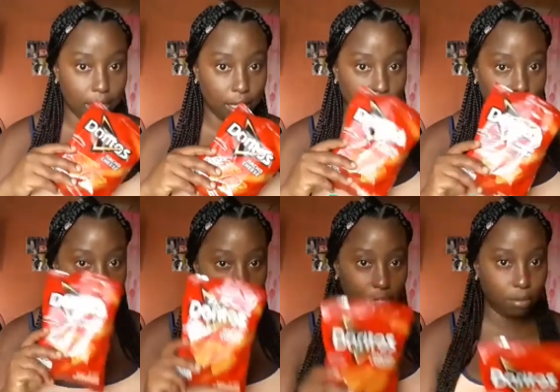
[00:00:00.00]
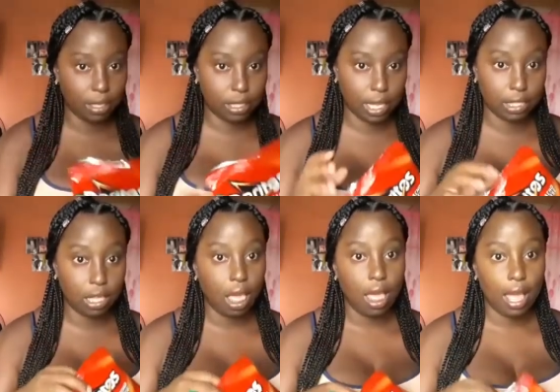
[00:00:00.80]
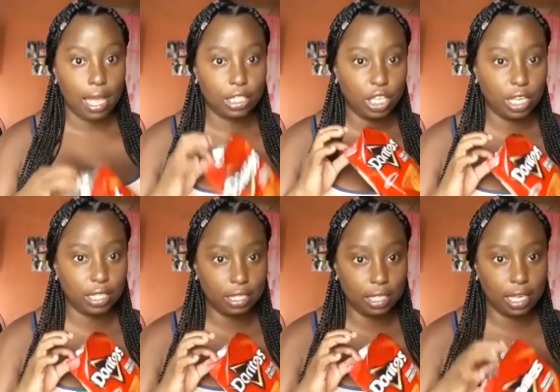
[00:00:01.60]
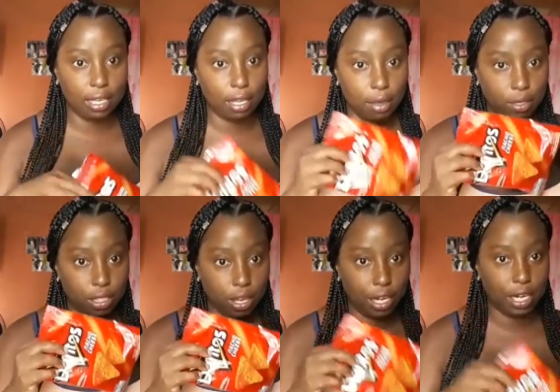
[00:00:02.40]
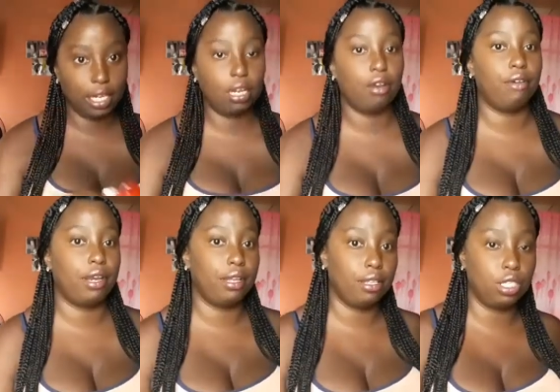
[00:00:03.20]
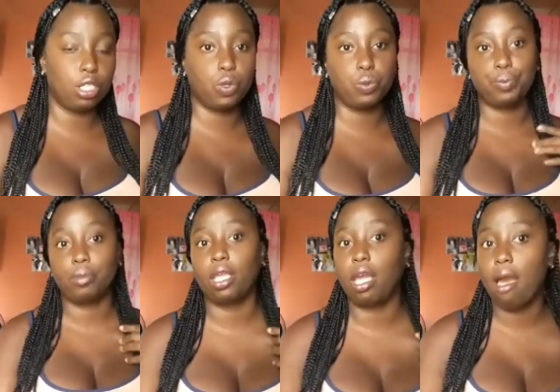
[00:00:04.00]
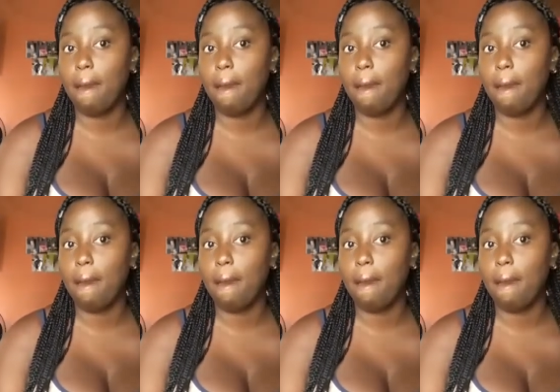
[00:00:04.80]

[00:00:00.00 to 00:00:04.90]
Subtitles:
I'm sorry, this is my snack. As you can see, I will start eating already. So, yeah.